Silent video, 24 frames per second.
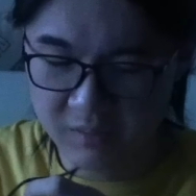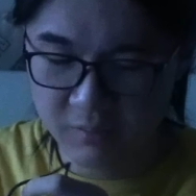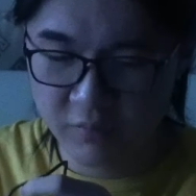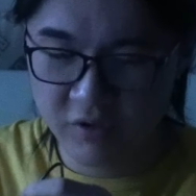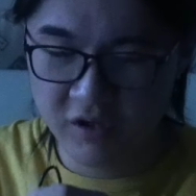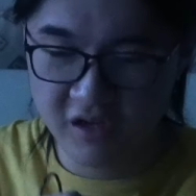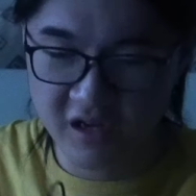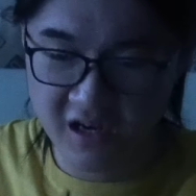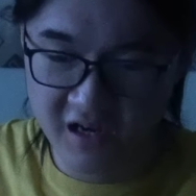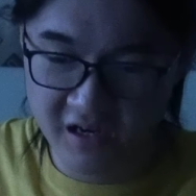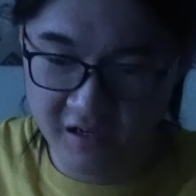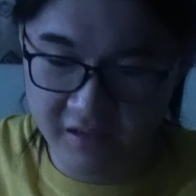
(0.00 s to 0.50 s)

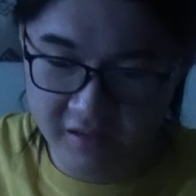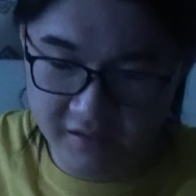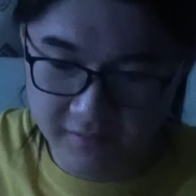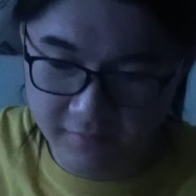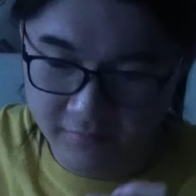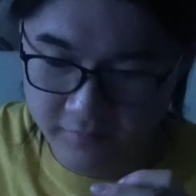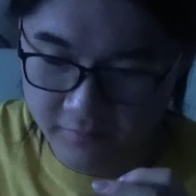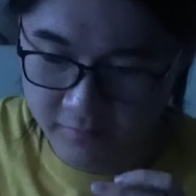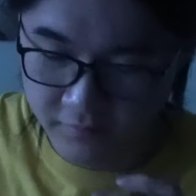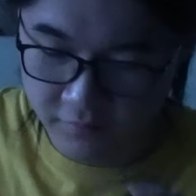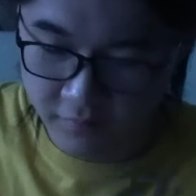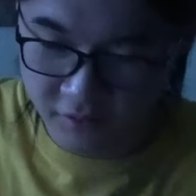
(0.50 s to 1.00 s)
pretty alright,
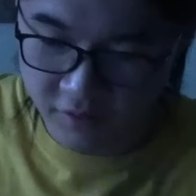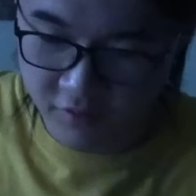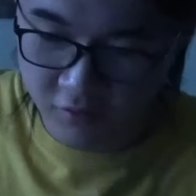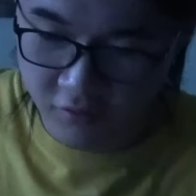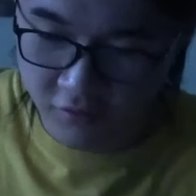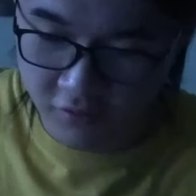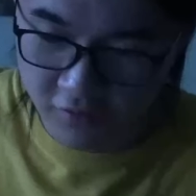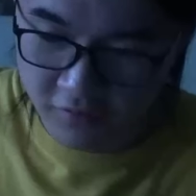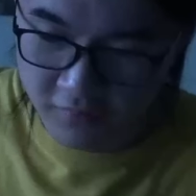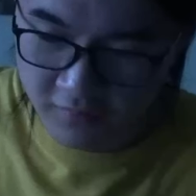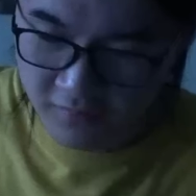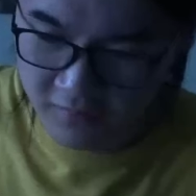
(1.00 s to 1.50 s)
pretty
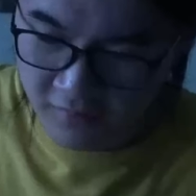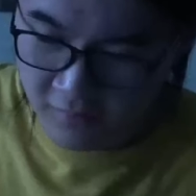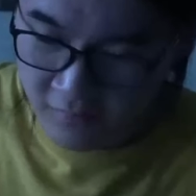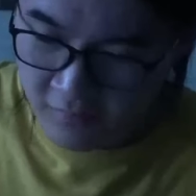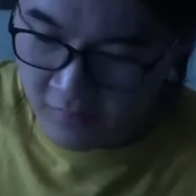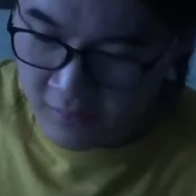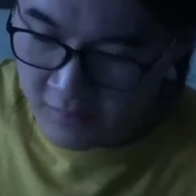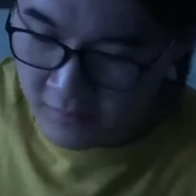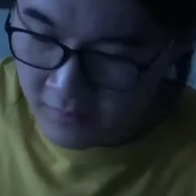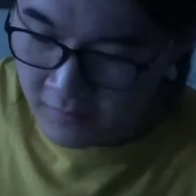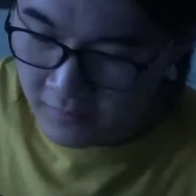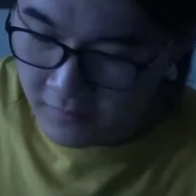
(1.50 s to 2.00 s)
cool.
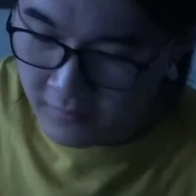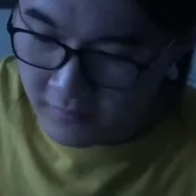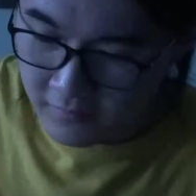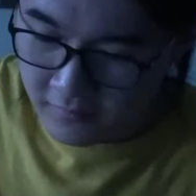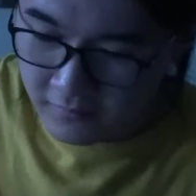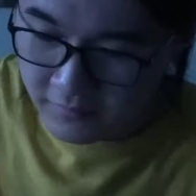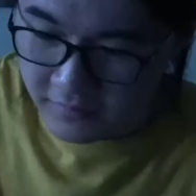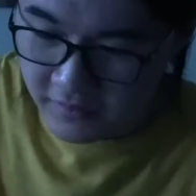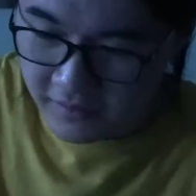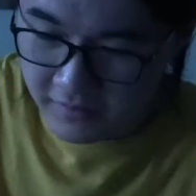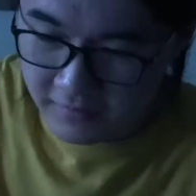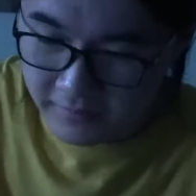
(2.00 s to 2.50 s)

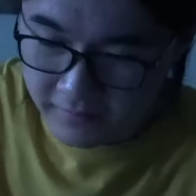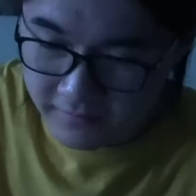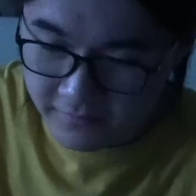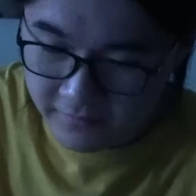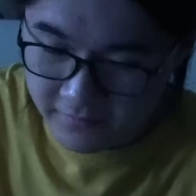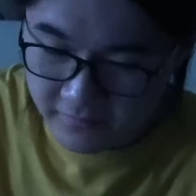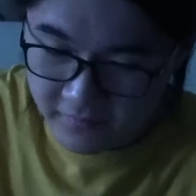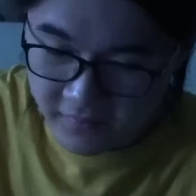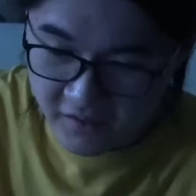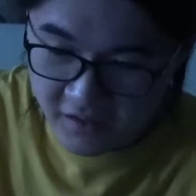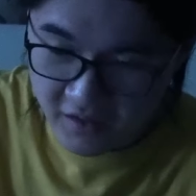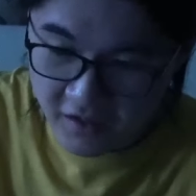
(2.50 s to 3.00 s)
But
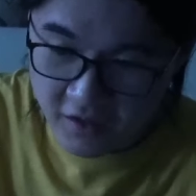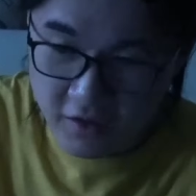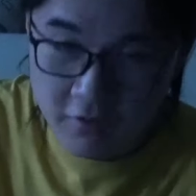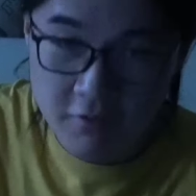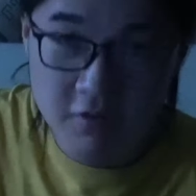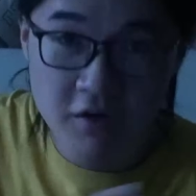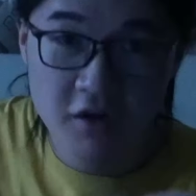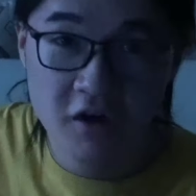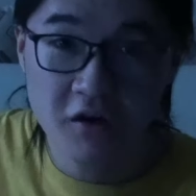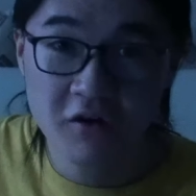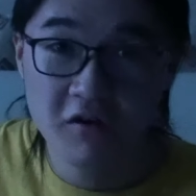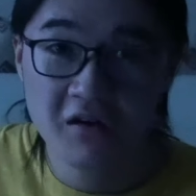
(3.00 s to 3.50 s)
here we
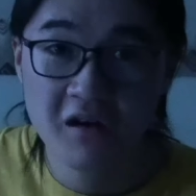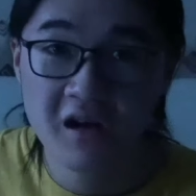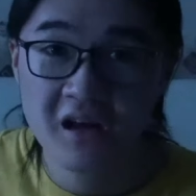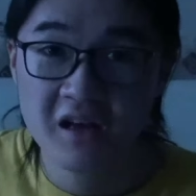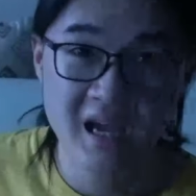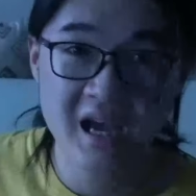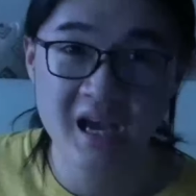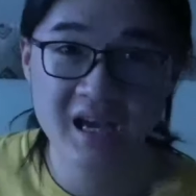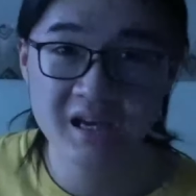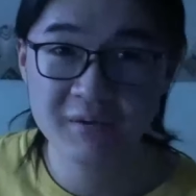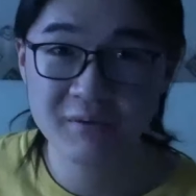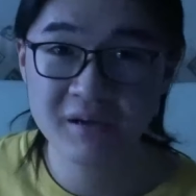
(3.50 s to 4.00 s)
go.
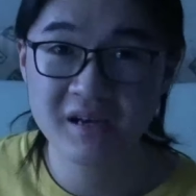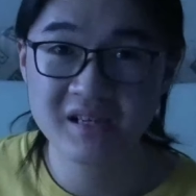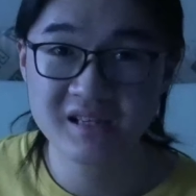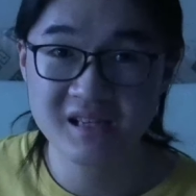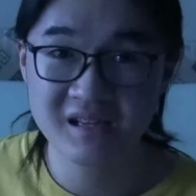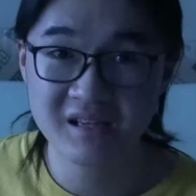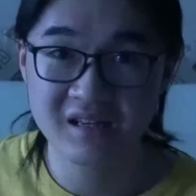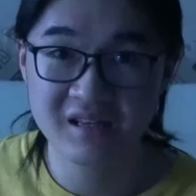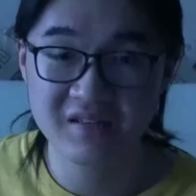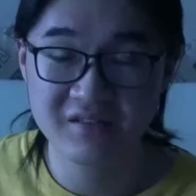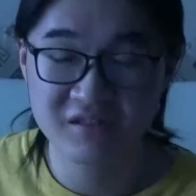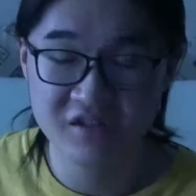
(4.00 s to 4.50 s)
Anyways, I'll
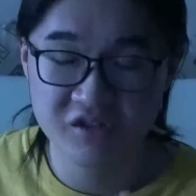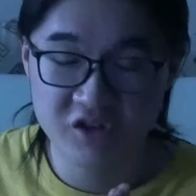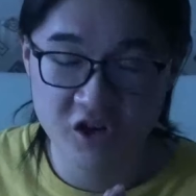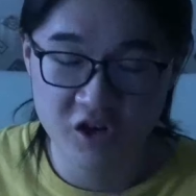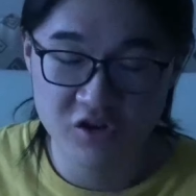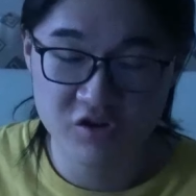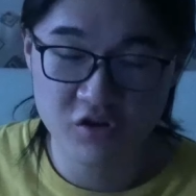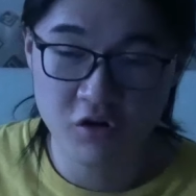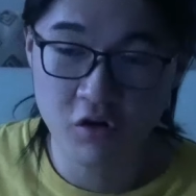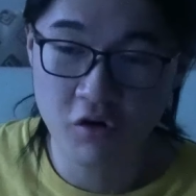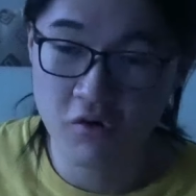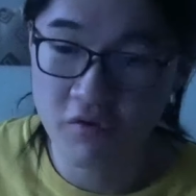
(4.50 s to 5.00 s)
leave this to
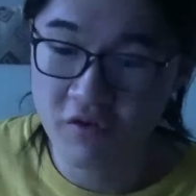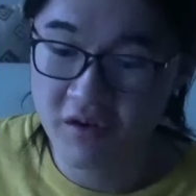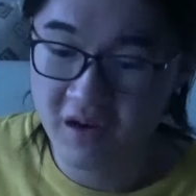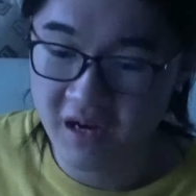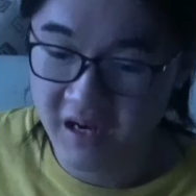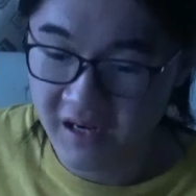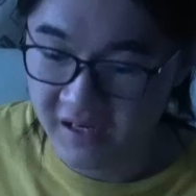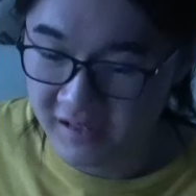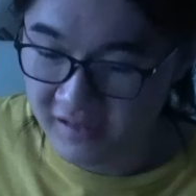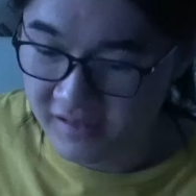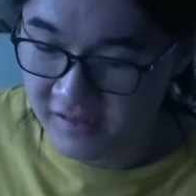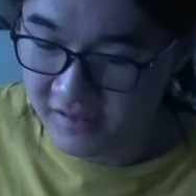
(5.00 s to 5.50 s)
charge
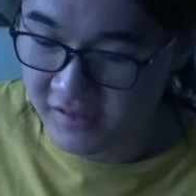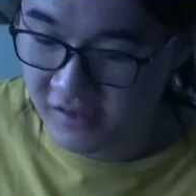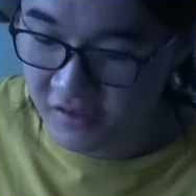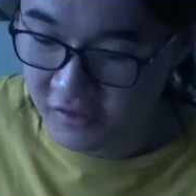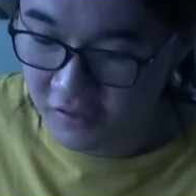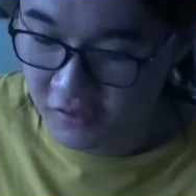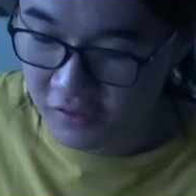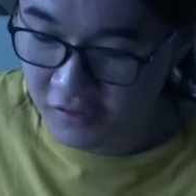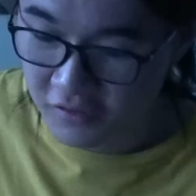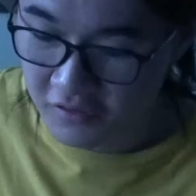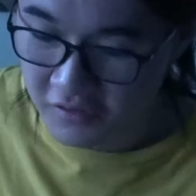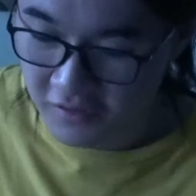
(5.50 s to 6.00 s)
overnight,
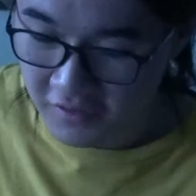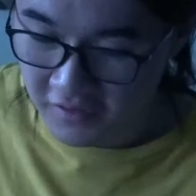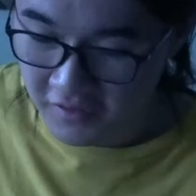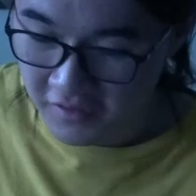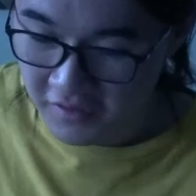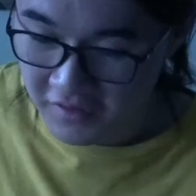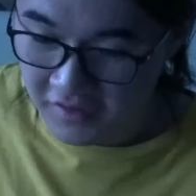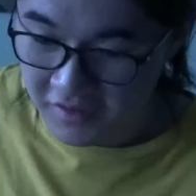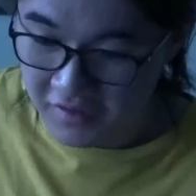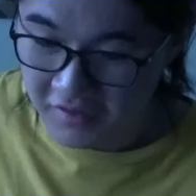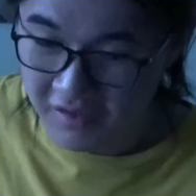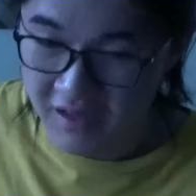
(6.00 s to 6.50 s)
so
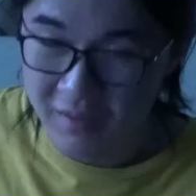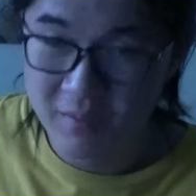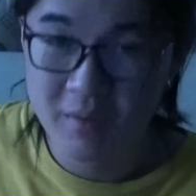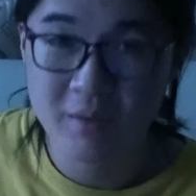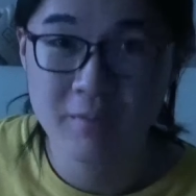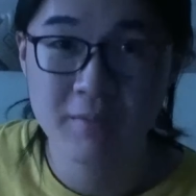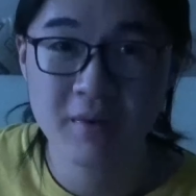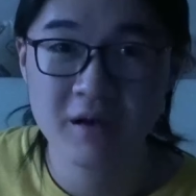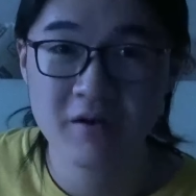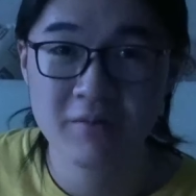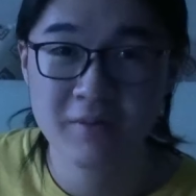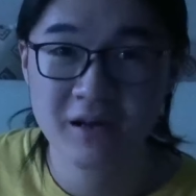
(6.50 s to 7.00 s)
you get my
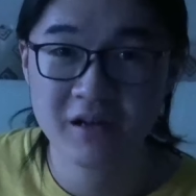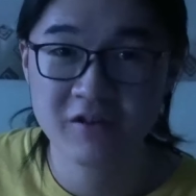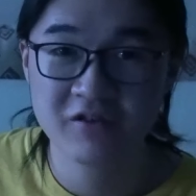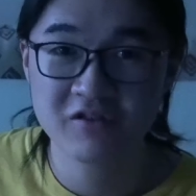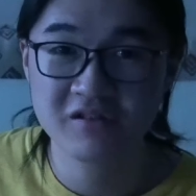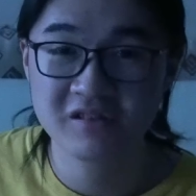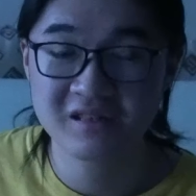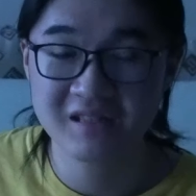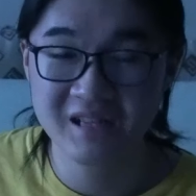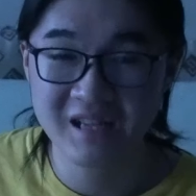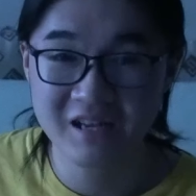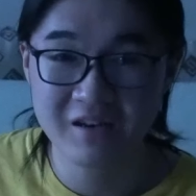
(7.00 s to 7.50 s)
better
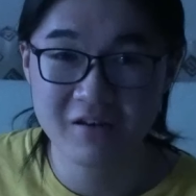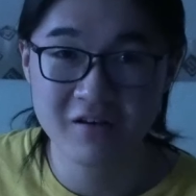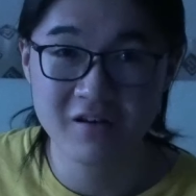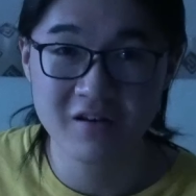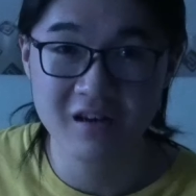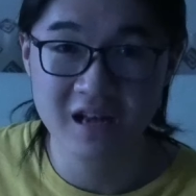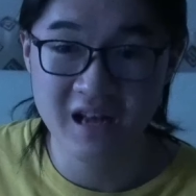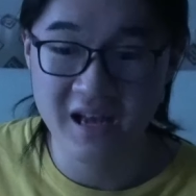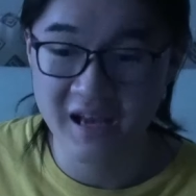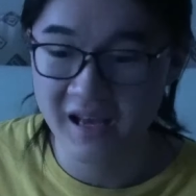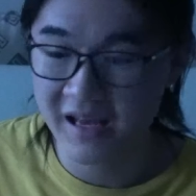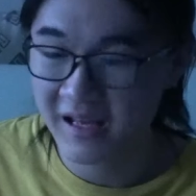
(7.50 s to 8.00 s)
pictures later,
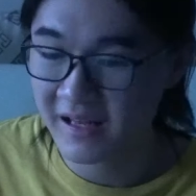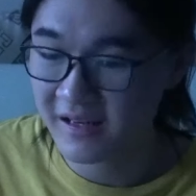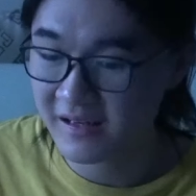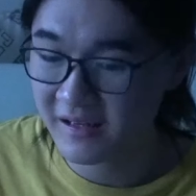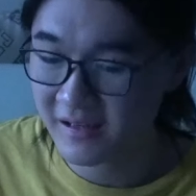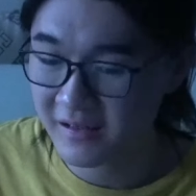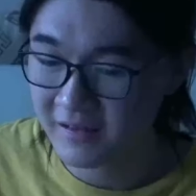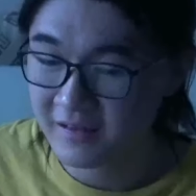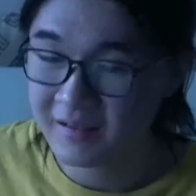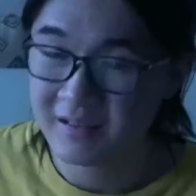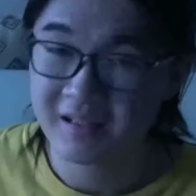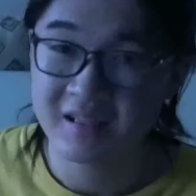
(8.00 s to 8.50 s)
and
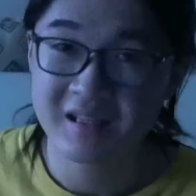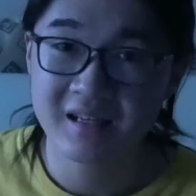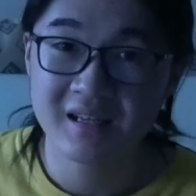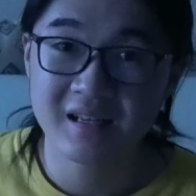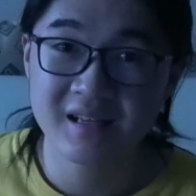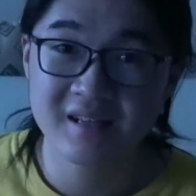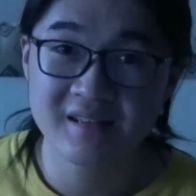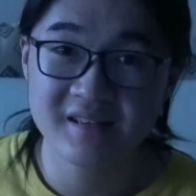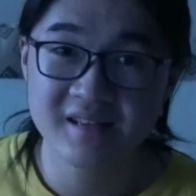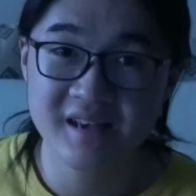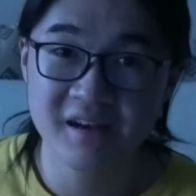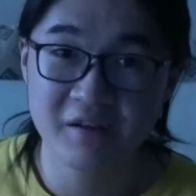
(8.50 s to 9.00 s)

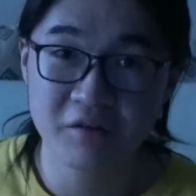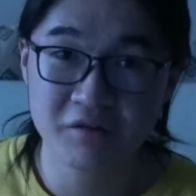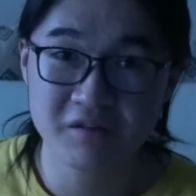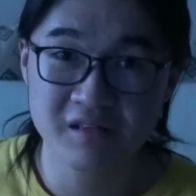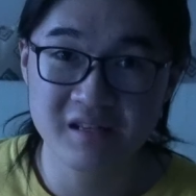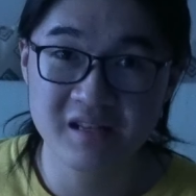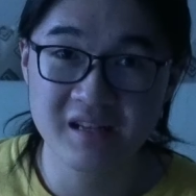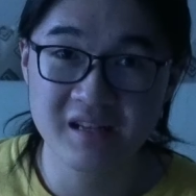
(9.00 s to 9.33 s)
let's see how it looks at